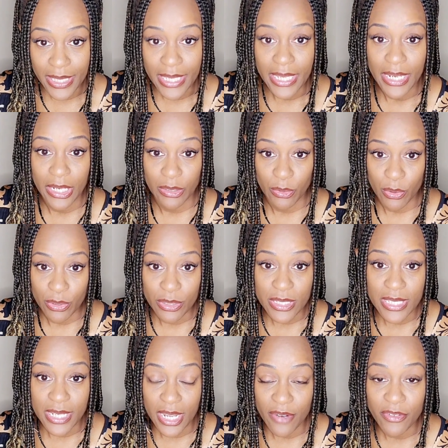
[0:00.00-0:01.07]
in order to
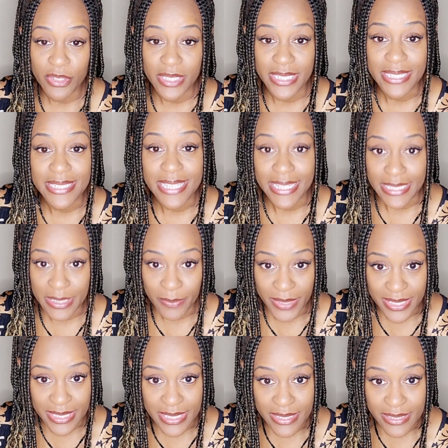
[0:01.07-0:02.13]
cover these
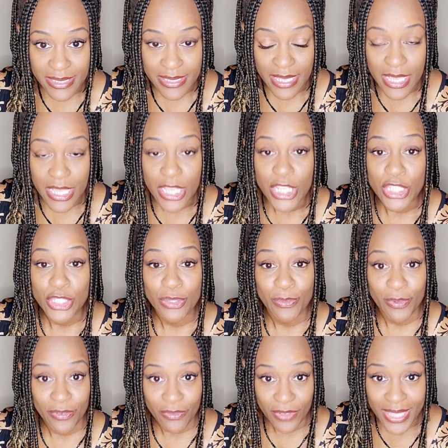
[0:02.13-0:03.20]
expenses. To
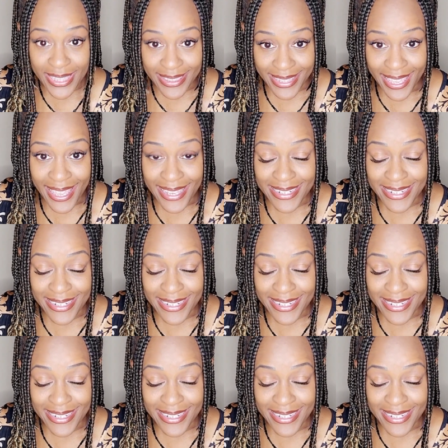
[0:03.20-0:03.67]
prevent that,